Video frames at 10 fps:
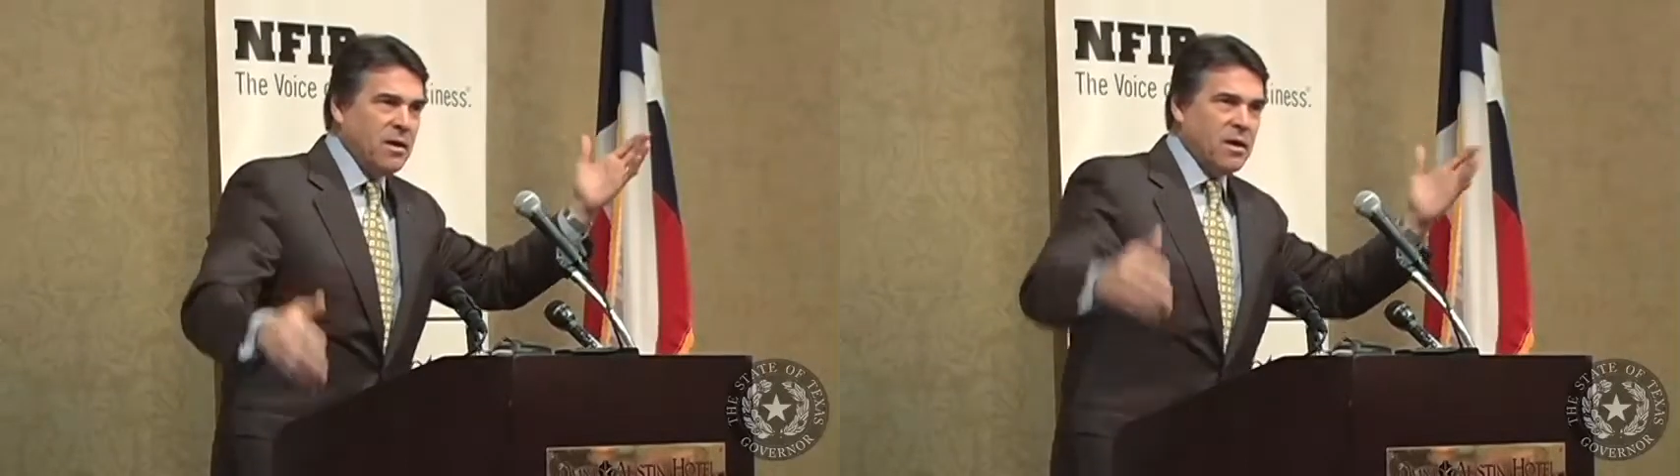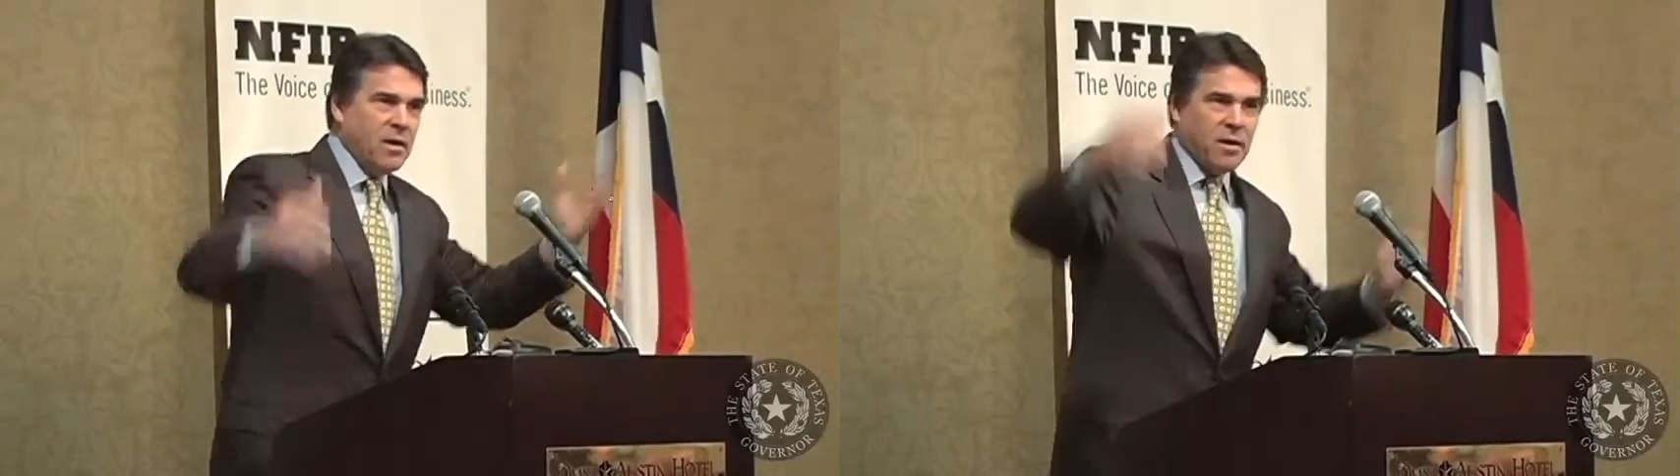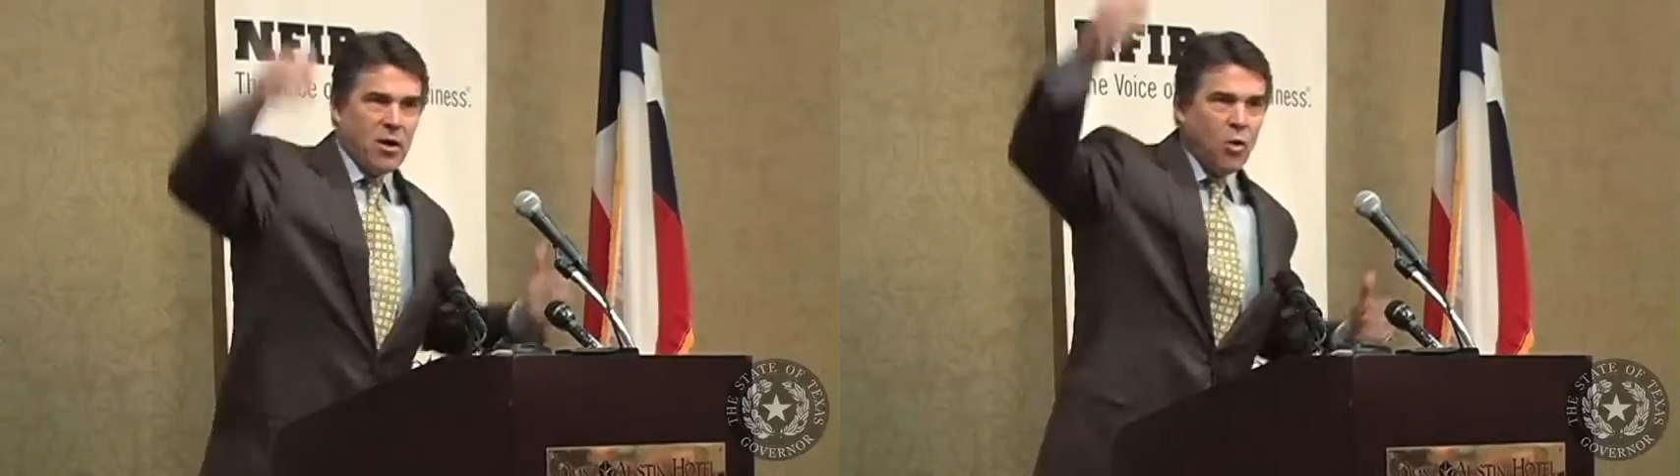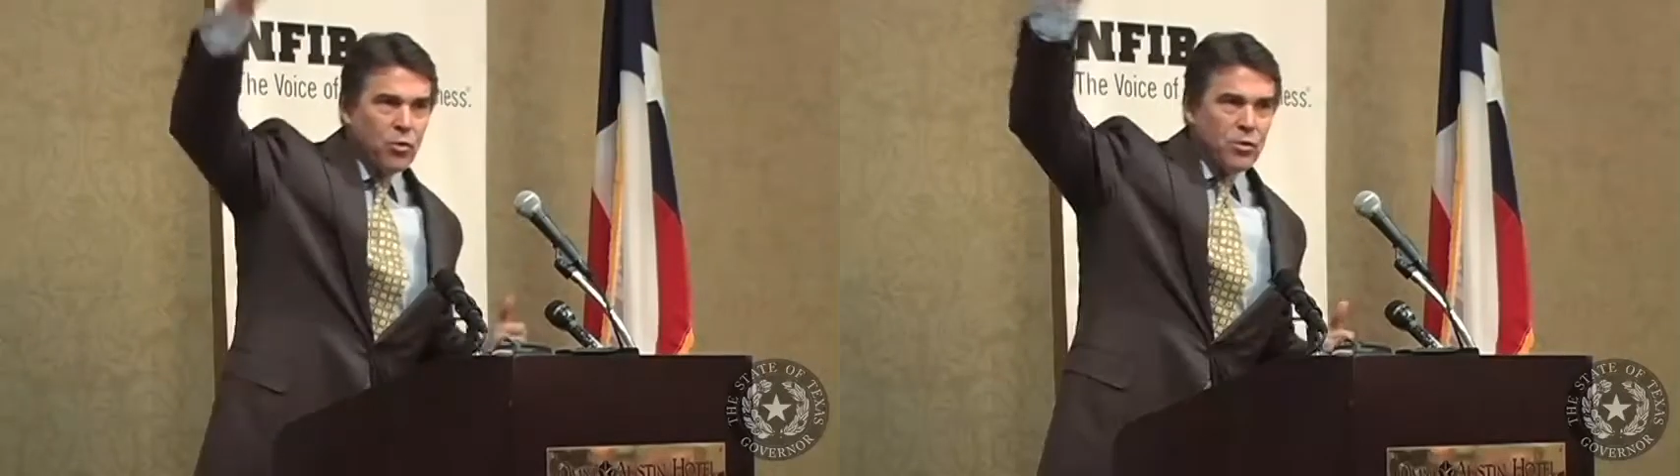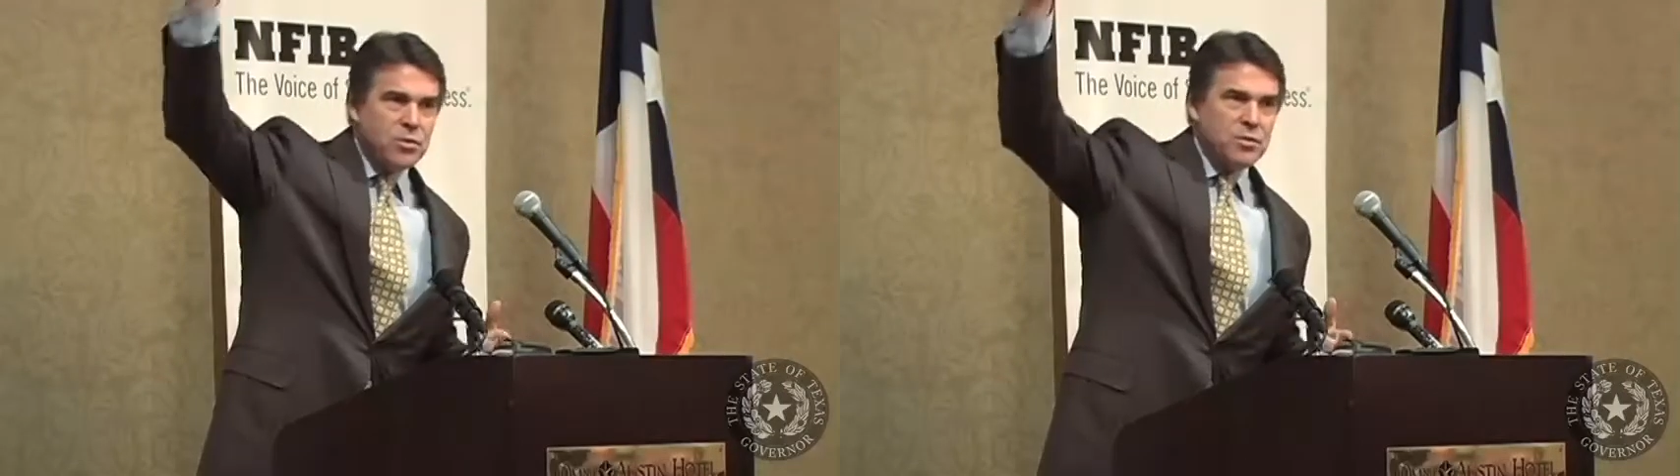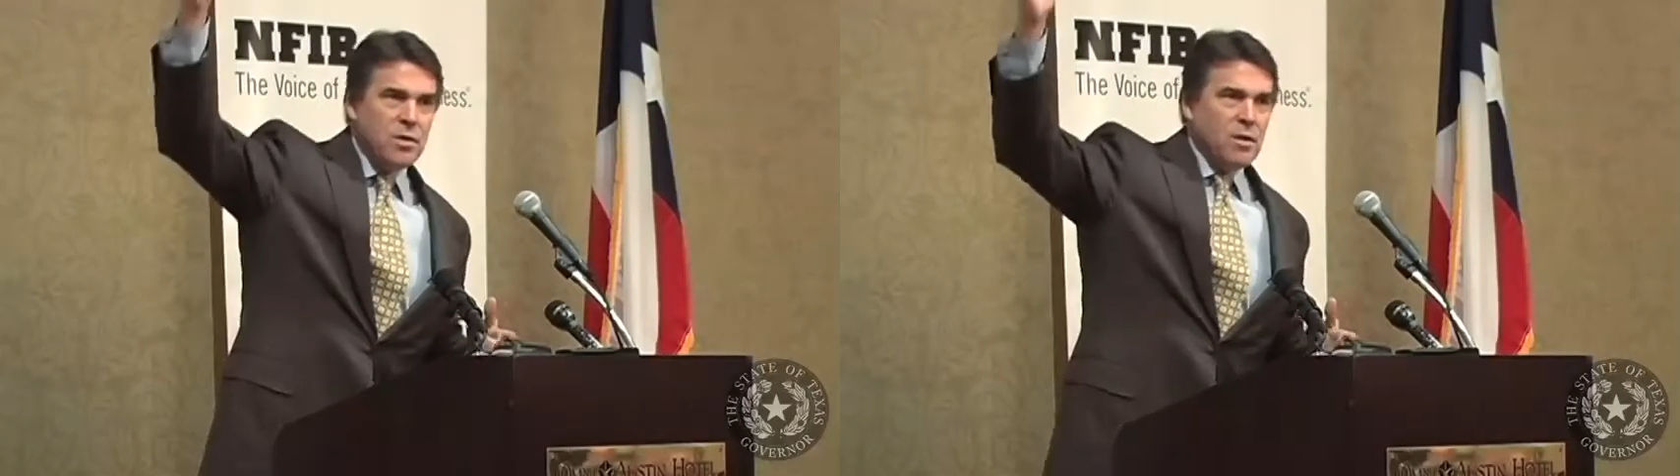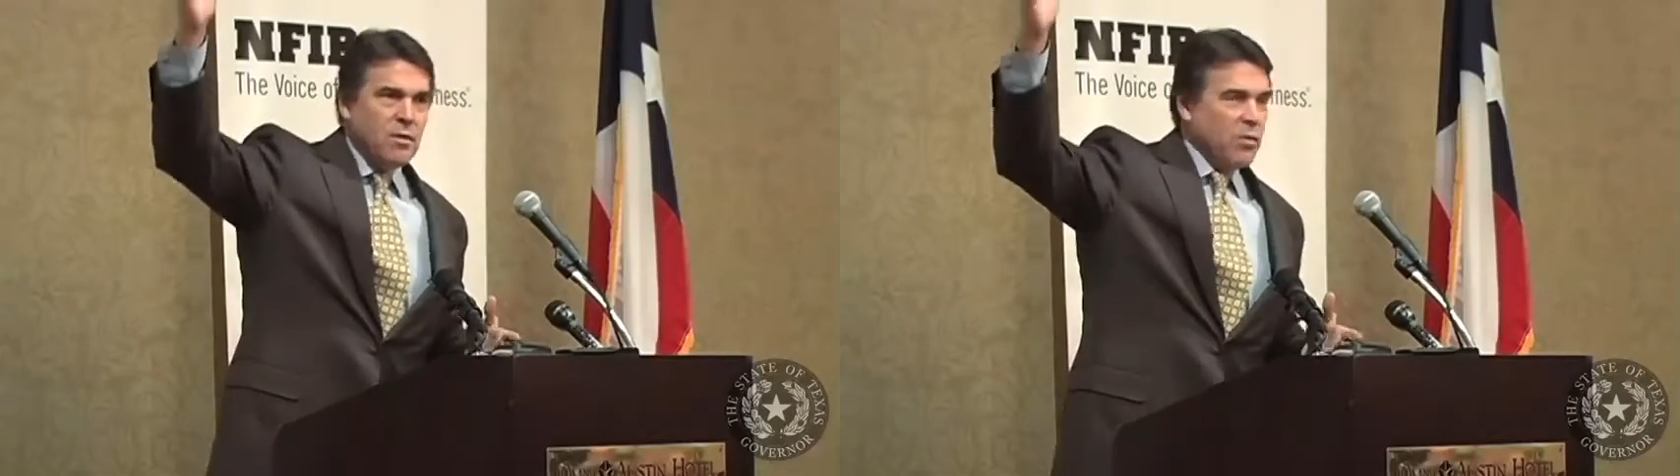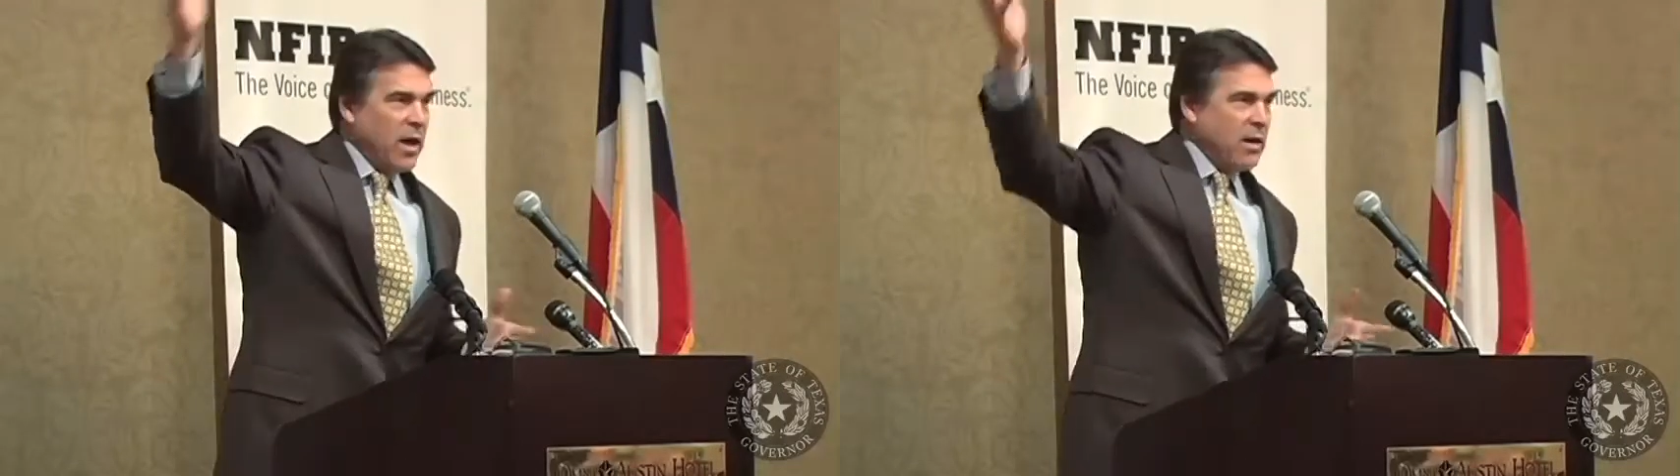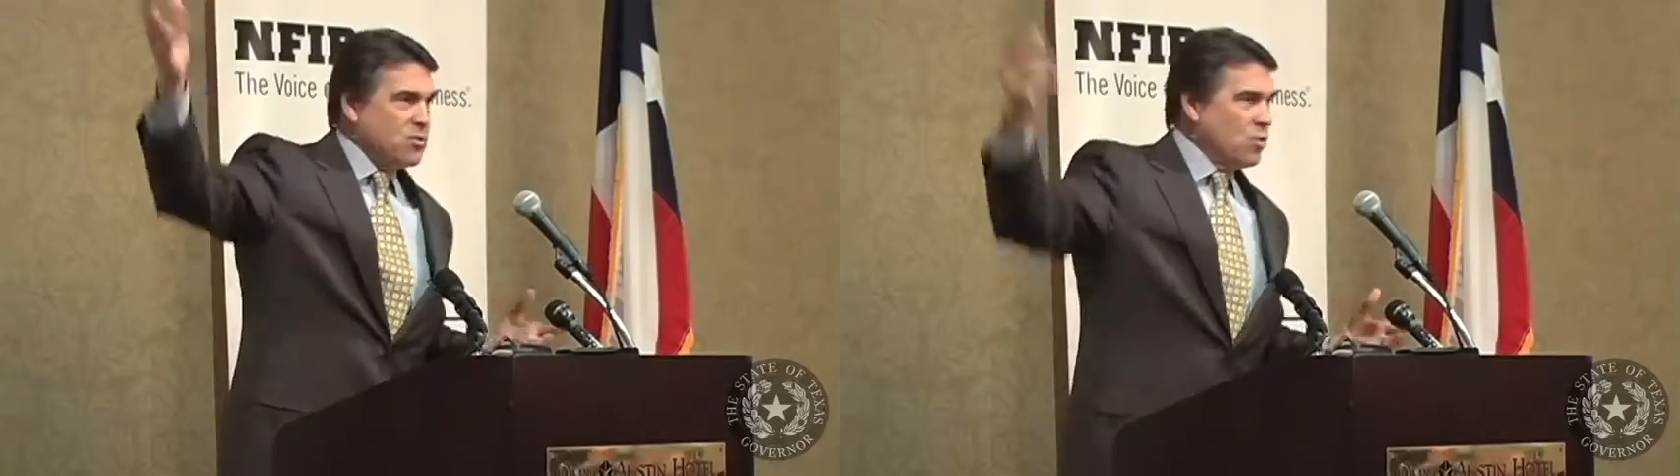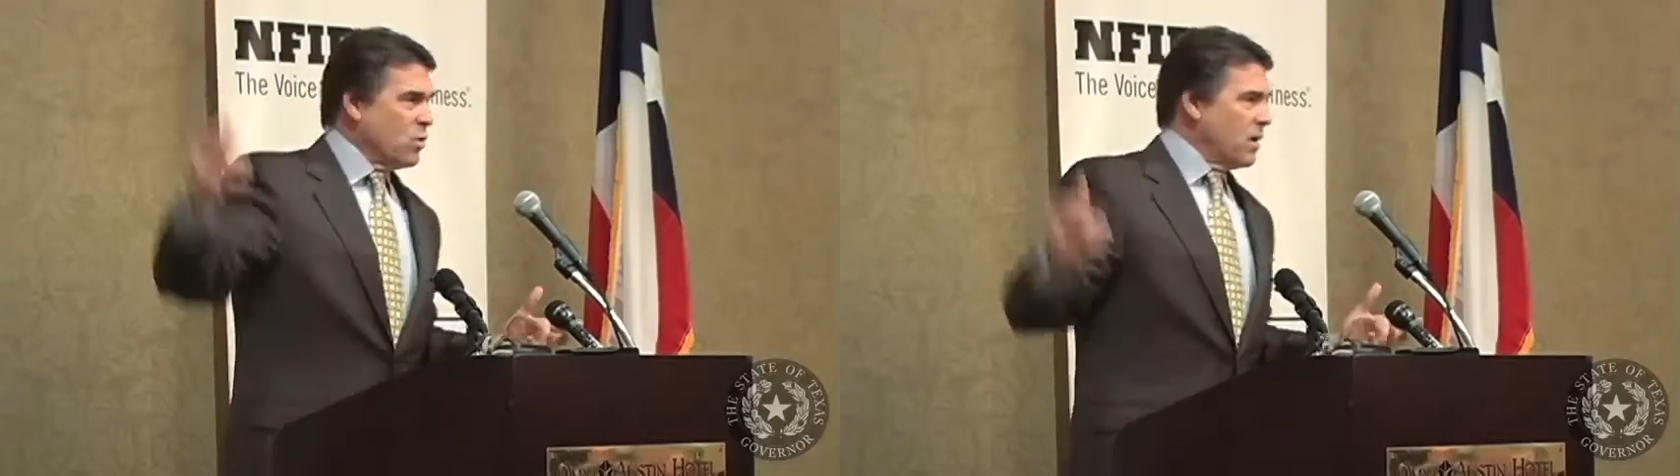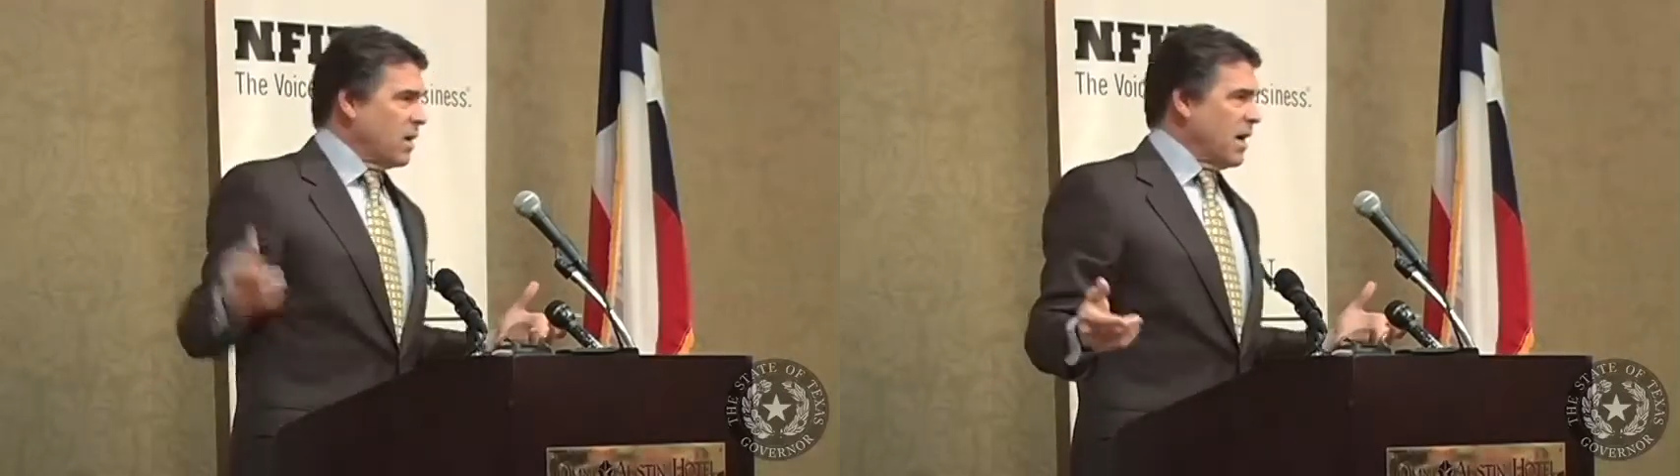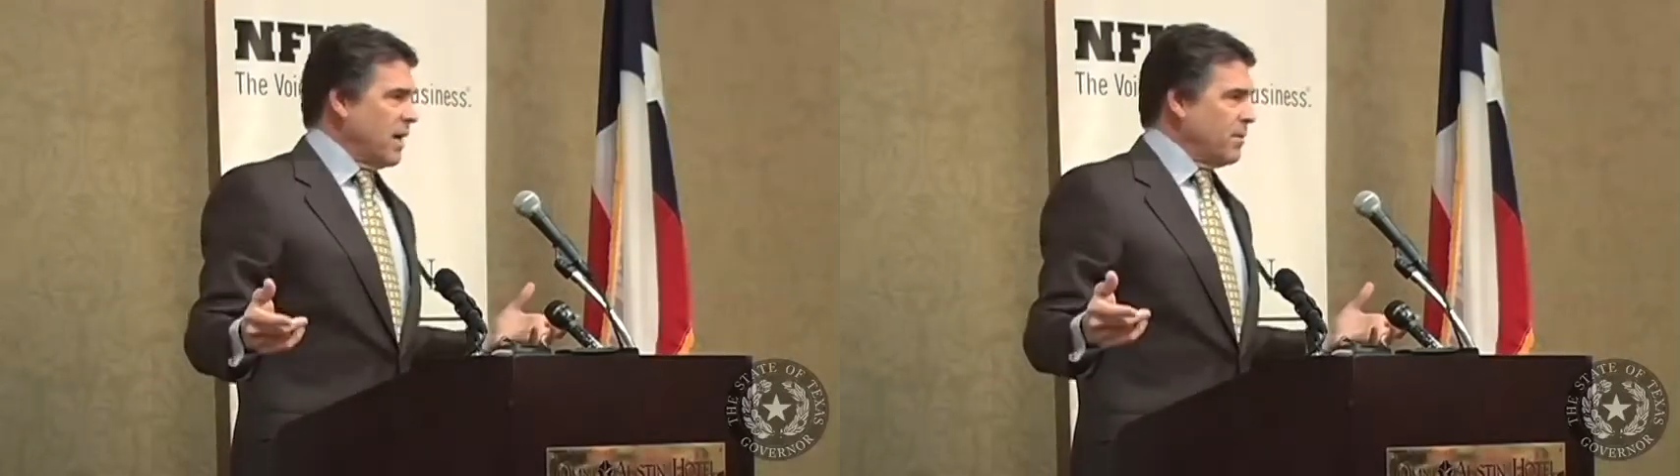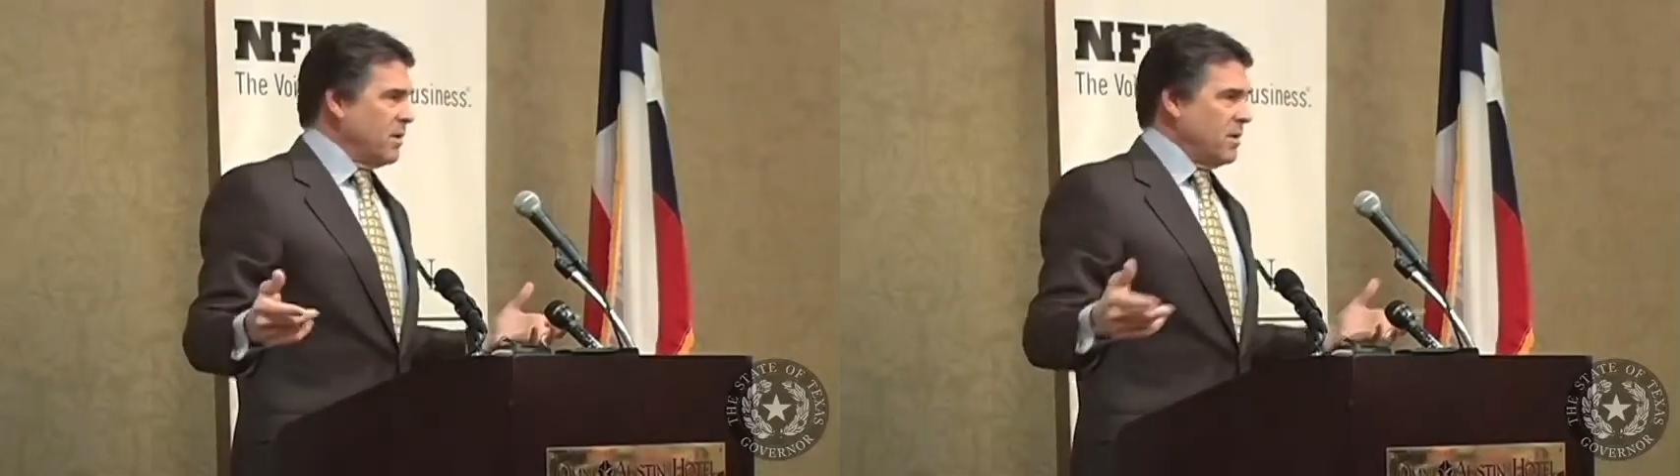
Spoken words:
an onerous regulatory climate,